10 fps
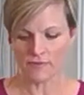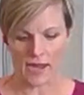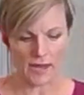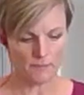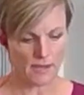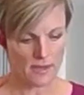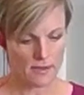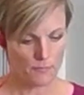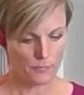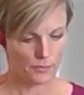I've got my
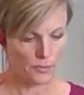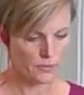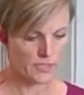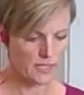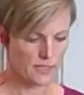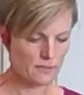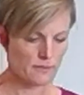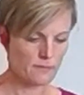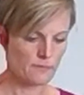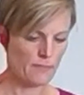
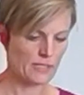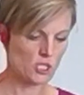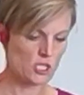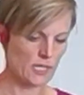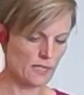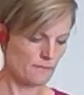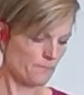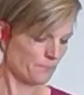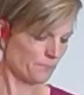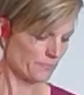protein, my
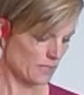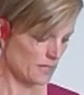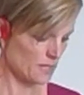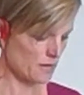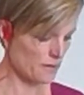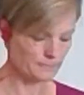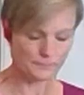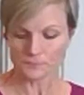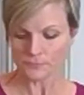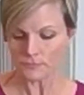chicken in here,